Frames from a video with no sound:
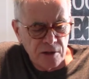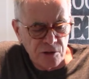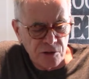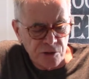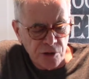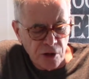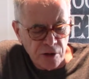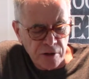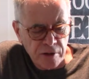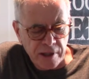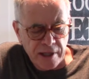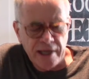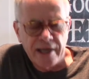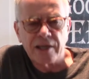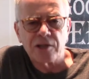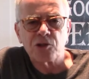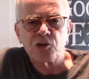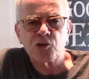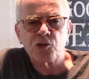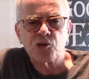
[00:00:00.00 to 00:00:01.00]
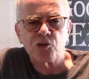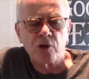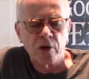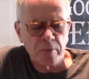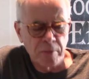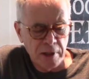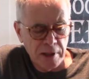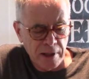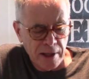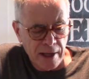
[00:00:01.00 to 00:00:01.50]
Dark and
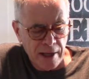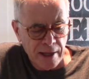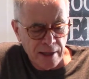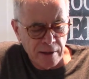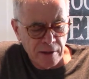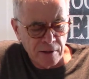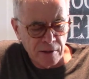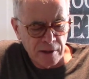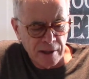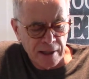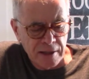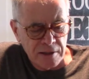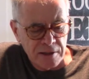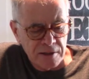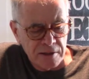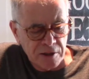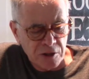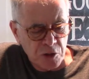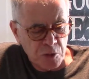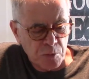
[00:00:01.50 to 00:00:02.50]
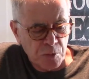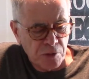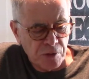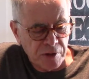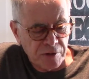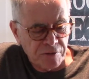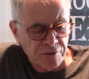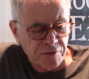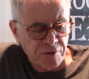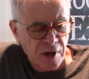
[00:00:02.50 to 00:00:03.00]
Stormy Ale at
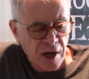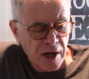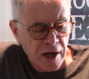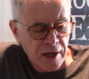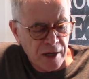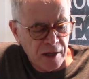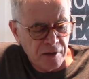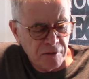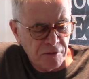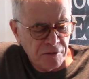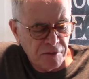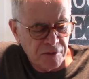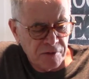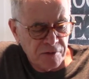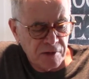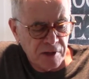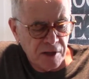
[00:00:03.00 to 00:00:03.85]
6.5%.